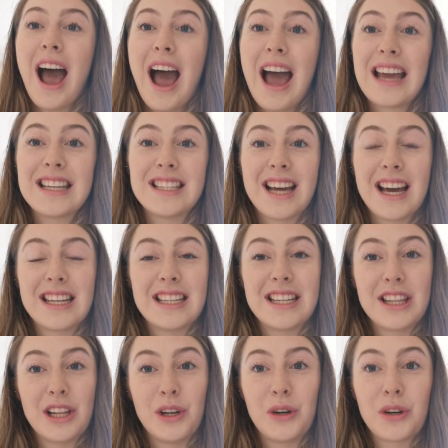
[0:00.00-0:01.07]
I started
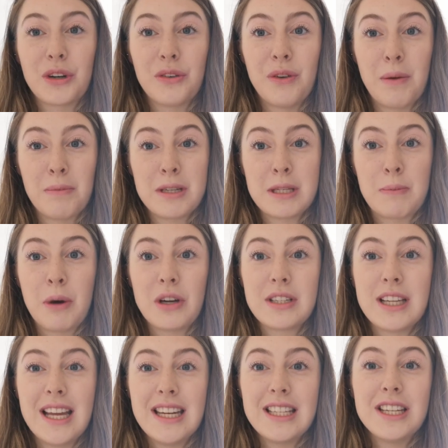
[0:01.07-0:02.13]
at the local family support
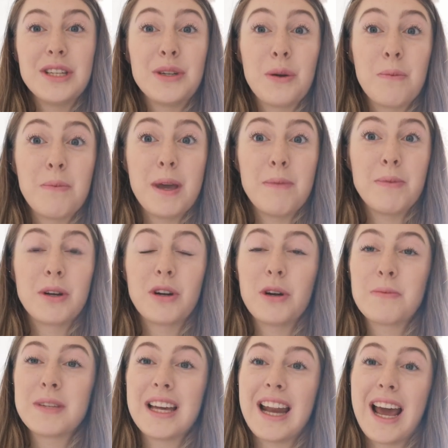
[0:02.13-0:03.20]
centre doing baby
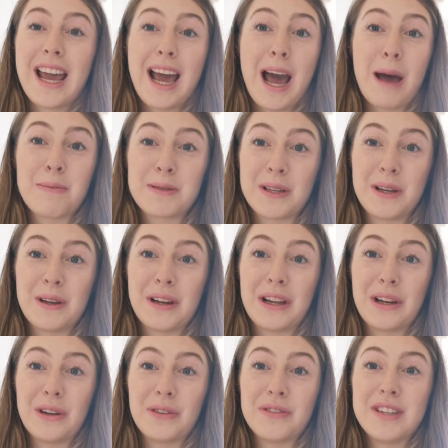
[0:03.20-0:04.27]
groups, and I absolutely
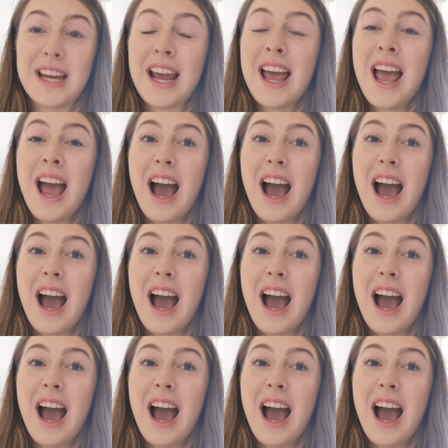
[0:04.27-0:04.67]
loved it,